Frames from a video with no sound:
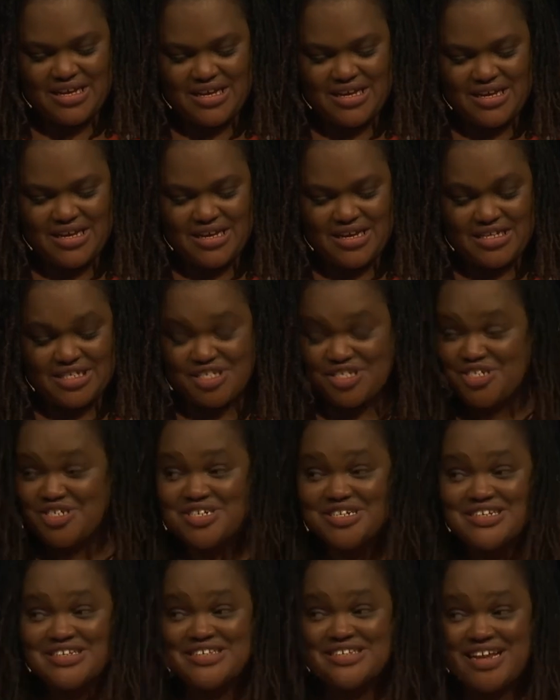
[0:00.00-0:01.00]
It
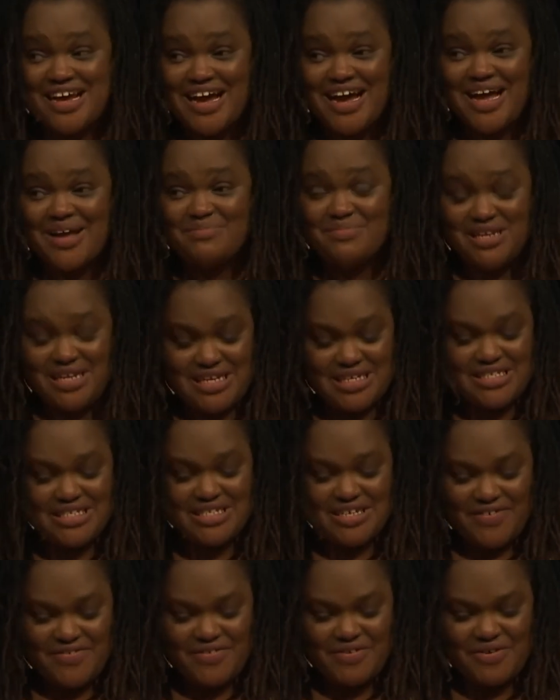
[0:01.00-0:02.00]
should not be
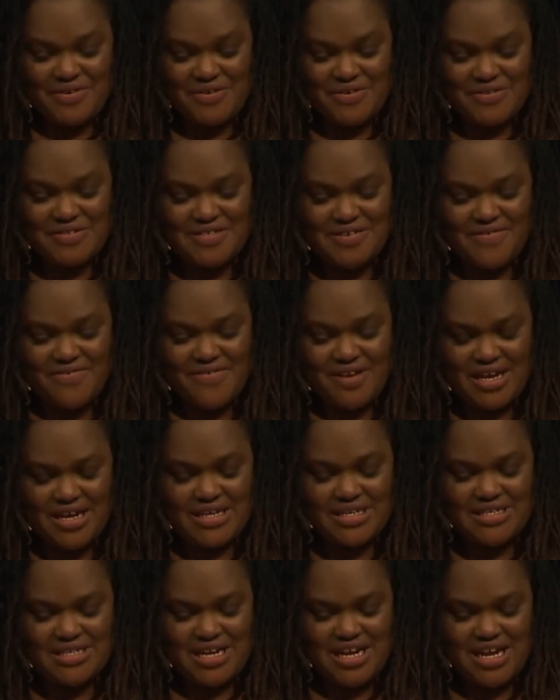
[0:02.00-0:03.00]
difficult to
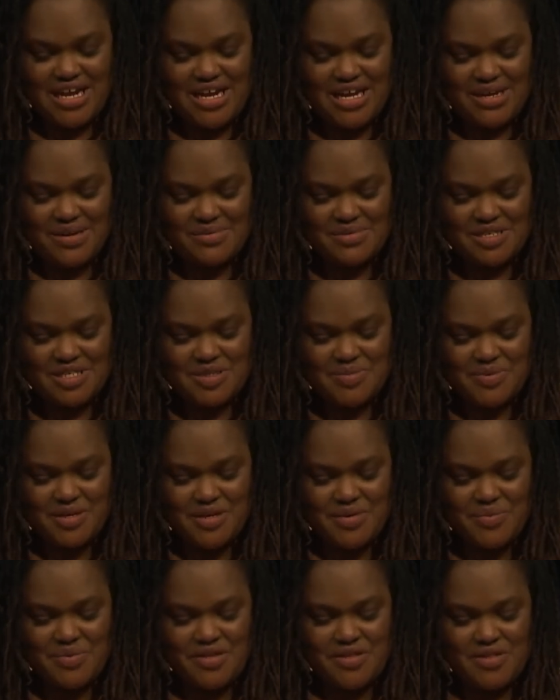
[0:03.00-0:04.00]
find time to
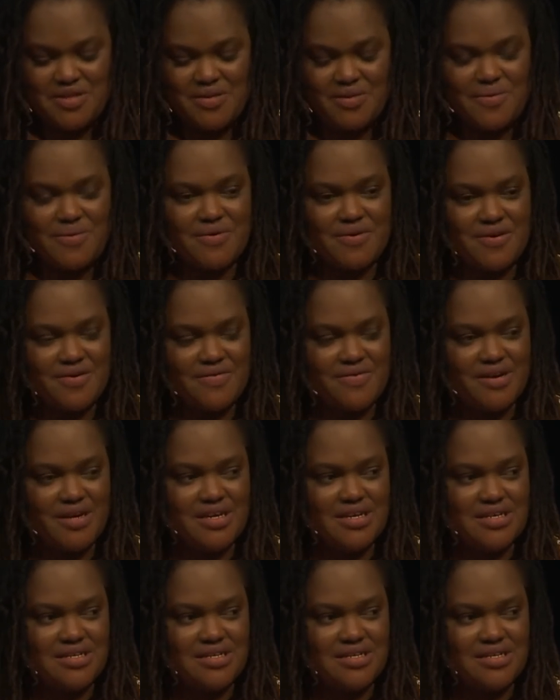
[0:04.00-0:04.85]
spend with the Lord, right?